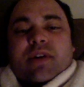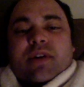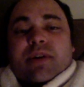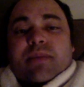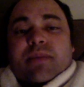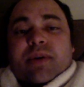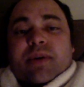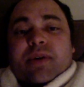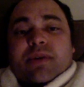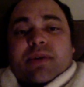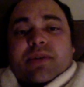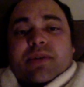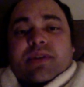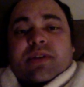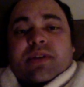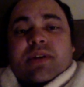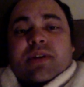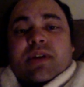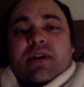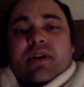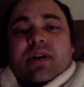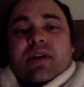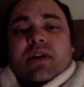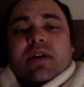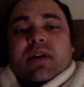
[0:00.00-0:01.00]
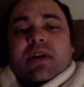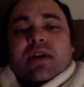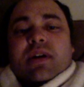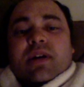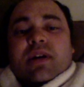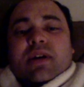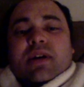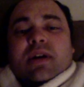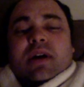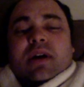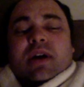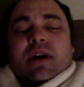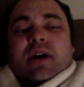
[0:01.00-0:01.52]
to post.
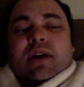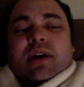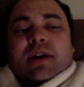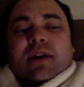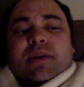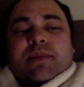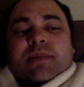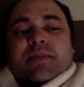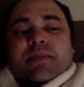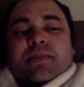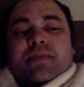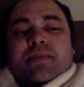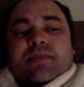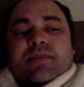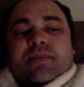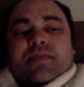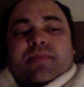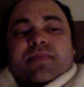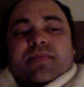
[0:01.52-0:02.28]
Um,